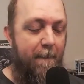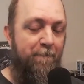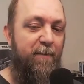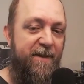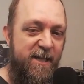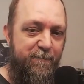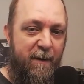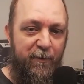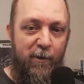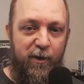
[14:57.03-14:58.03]
But these people
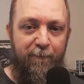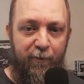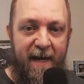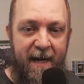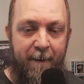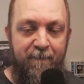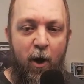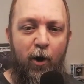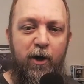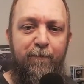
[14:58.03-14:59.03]
that are complaining
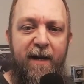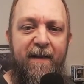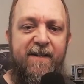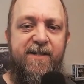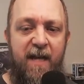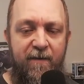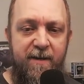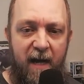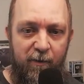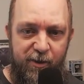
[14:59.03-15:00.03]
are complaining that seven
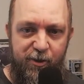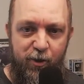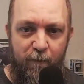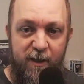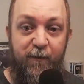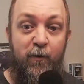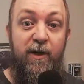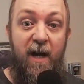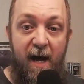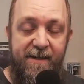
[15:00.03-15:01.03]
dollars is too much for
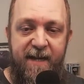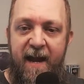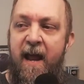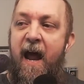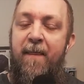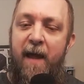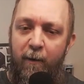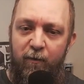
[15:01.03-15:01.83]
content, and they would